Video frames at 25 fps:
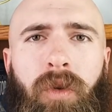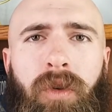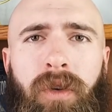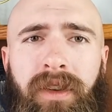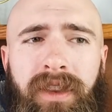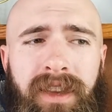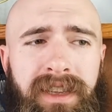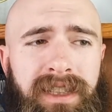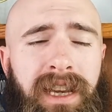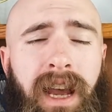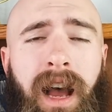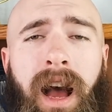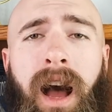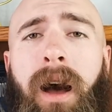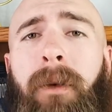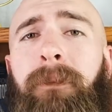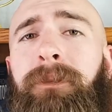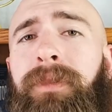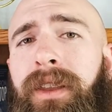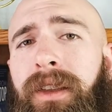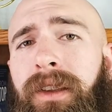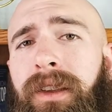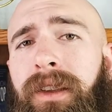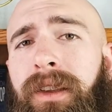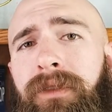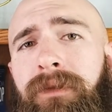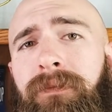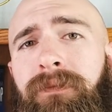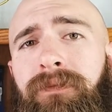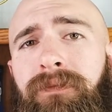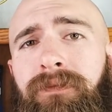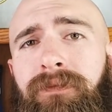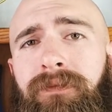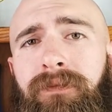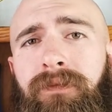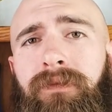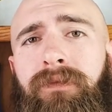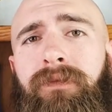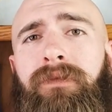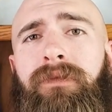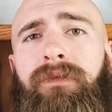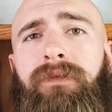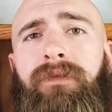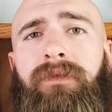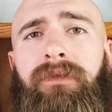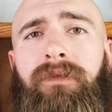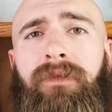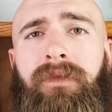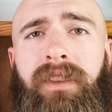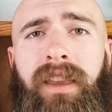or the topic
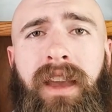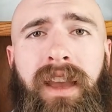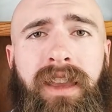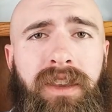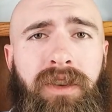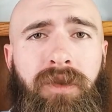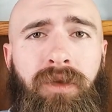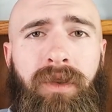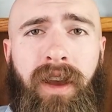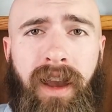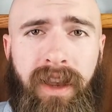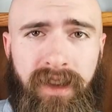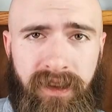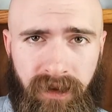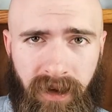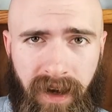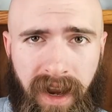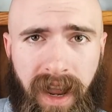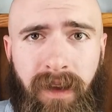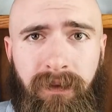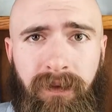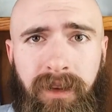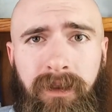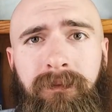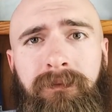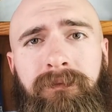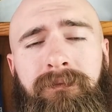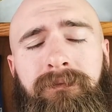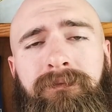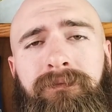that you guys are having.